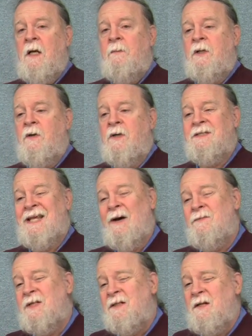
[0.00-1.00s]
because
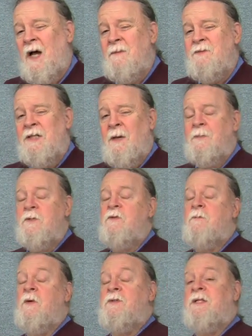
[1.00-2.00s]
that was the time shepherds
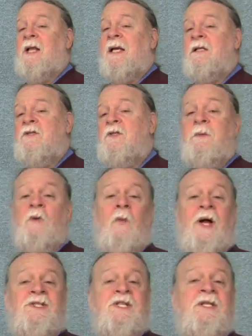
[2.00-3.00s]
were most likely to be
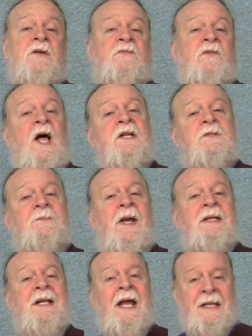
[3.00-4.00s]
watching their flocks
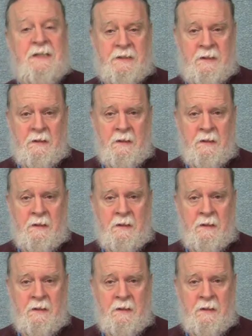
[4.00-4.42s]
by night.